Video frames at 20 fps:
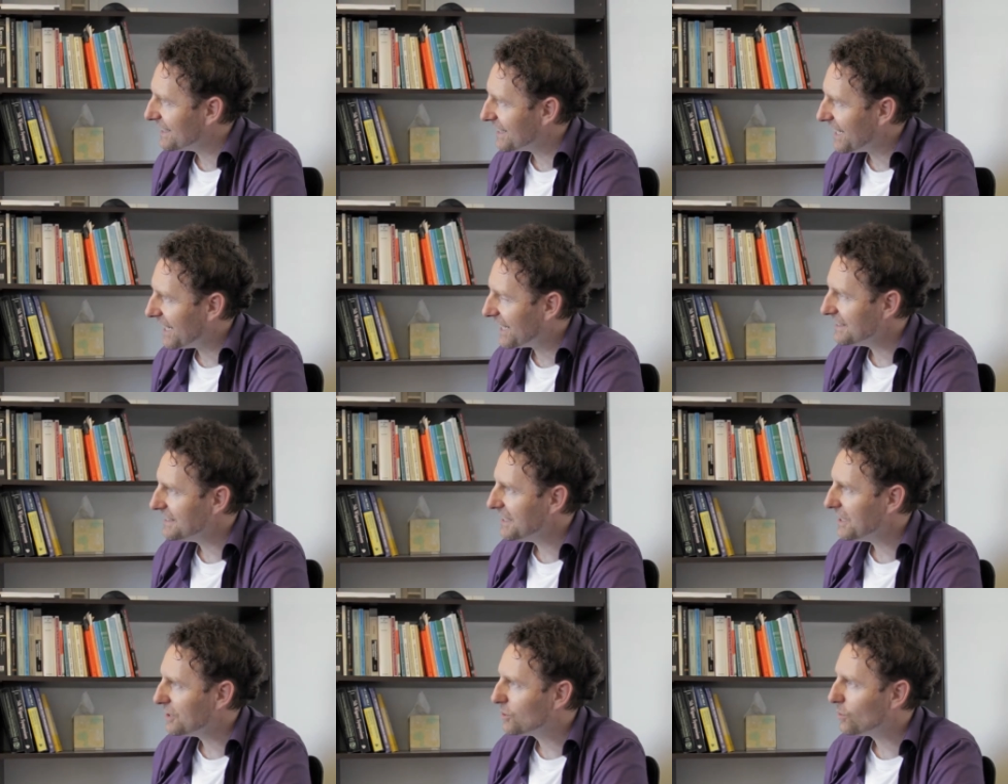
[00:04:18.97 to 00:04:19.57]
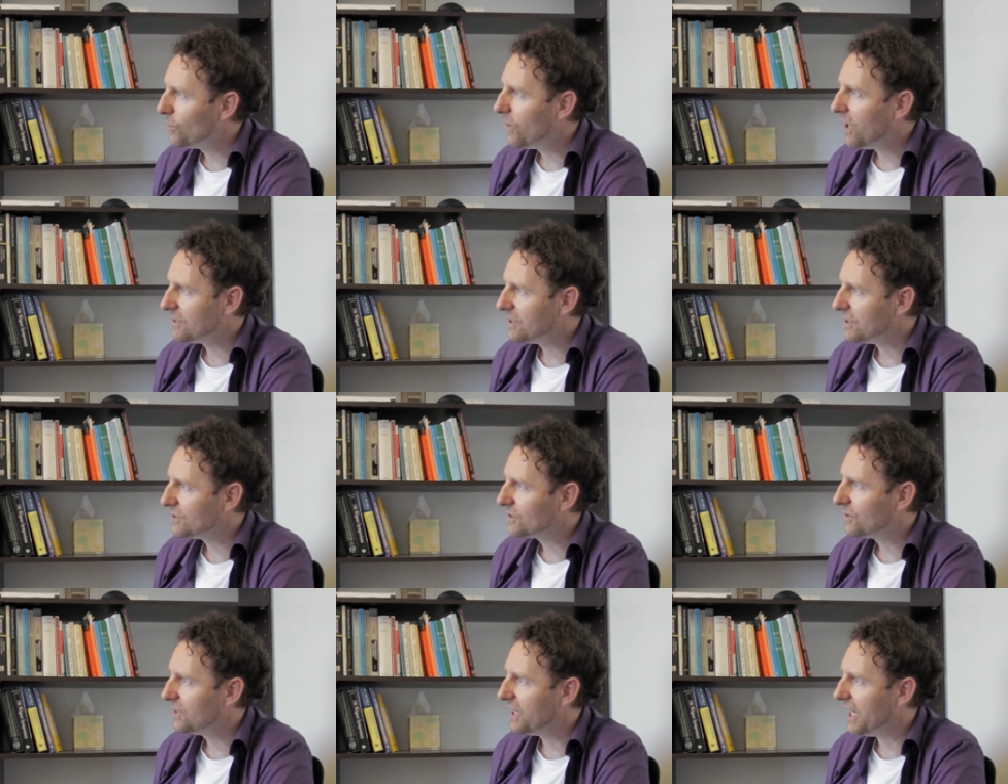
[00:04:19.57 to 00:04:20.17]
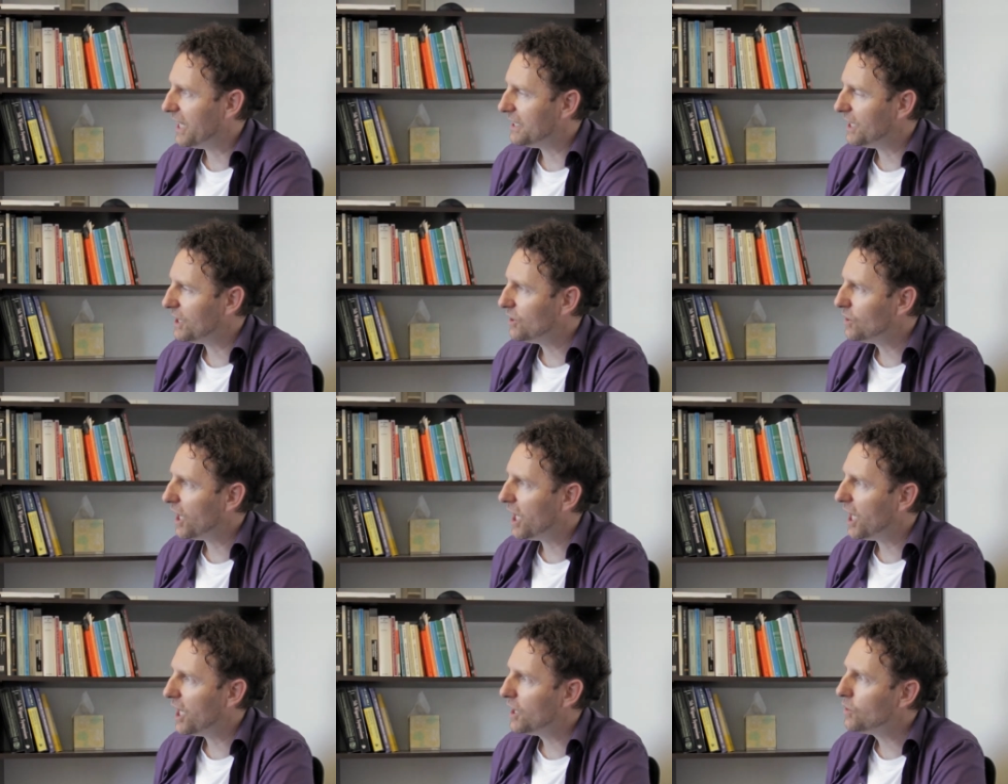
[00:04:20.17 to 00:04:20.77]
I guess there are two answers to that.
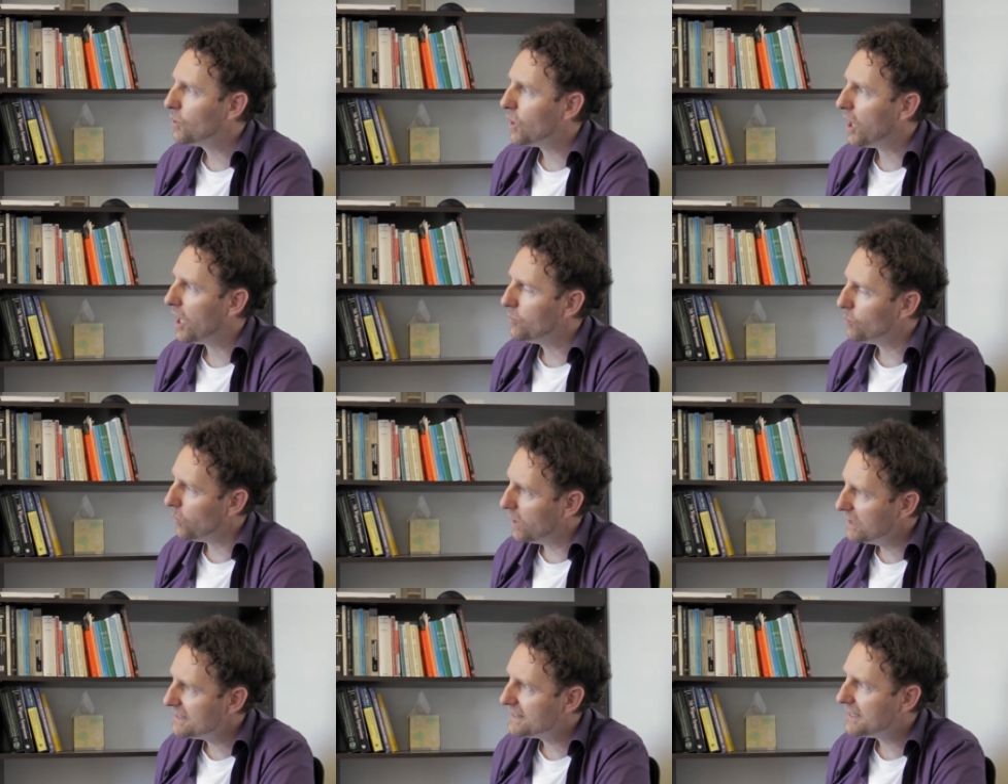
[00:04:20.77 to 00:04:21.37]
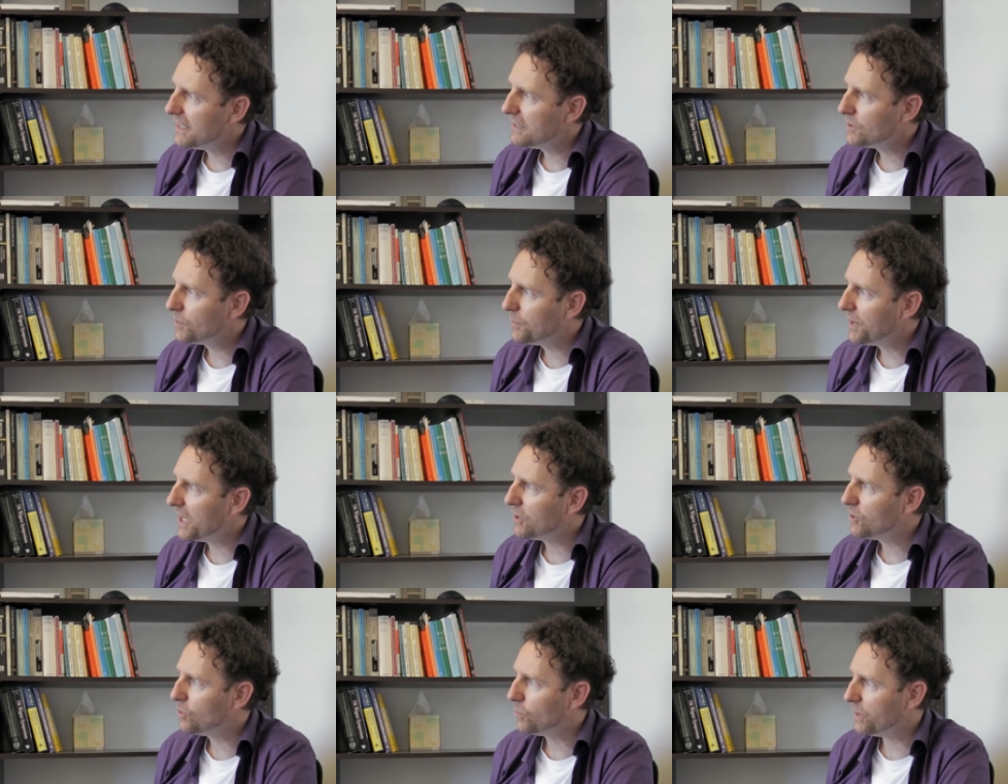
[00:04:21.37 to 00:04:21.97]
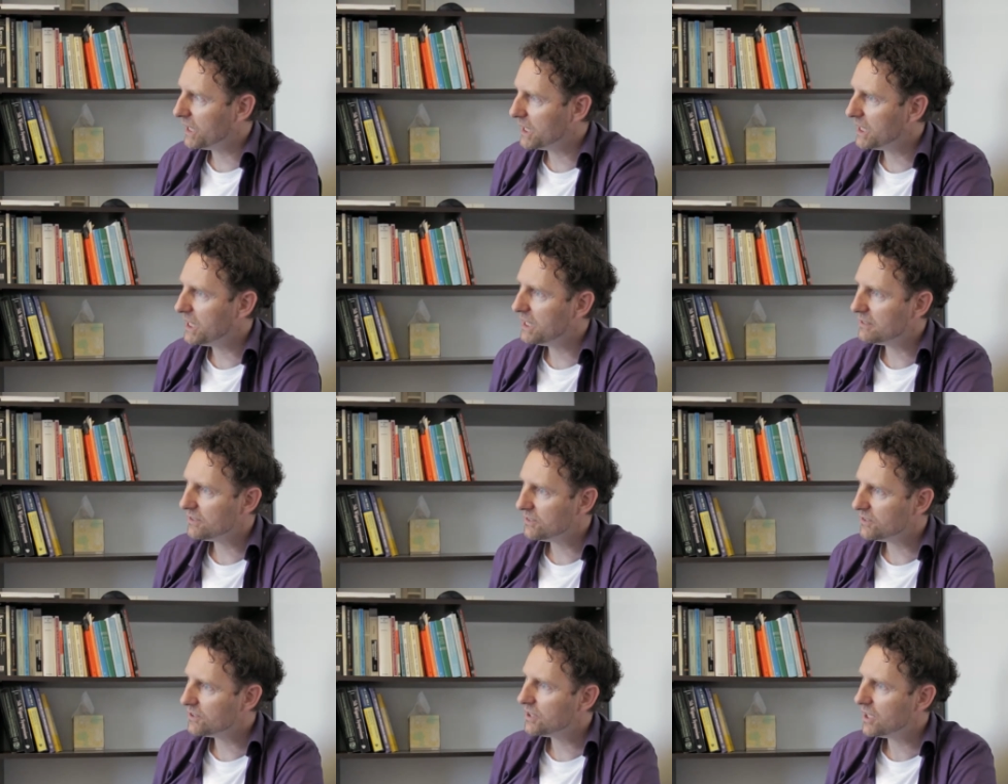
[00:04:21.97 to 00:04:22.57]
In, in, in one sense, we are doing
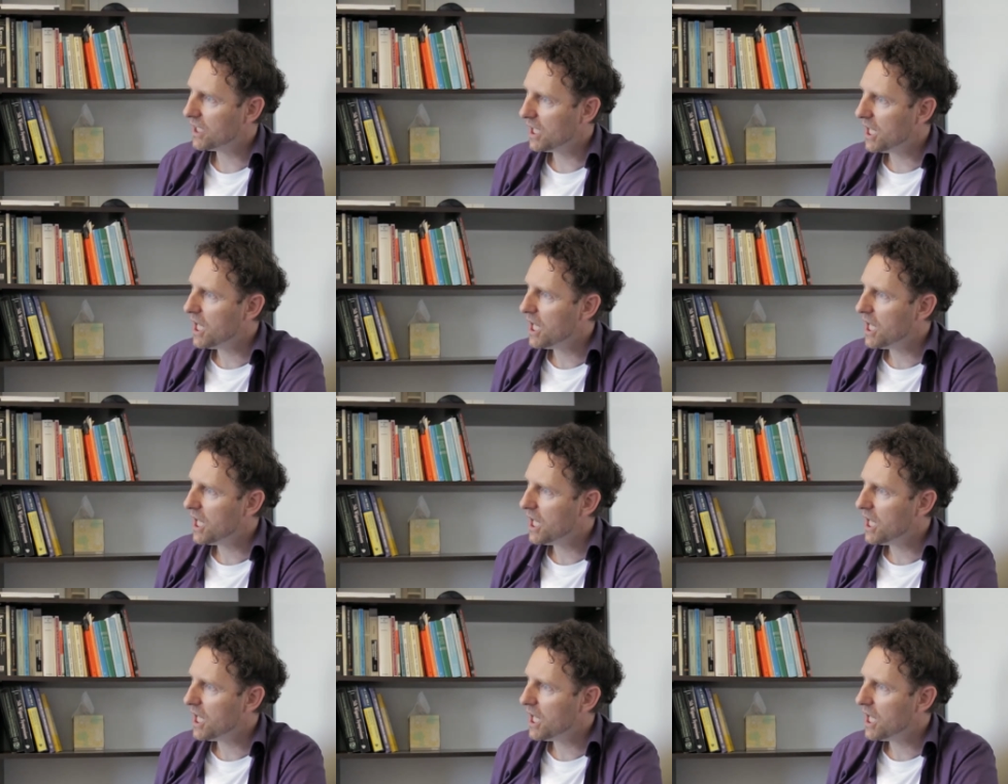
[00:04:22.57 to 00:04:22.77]
this.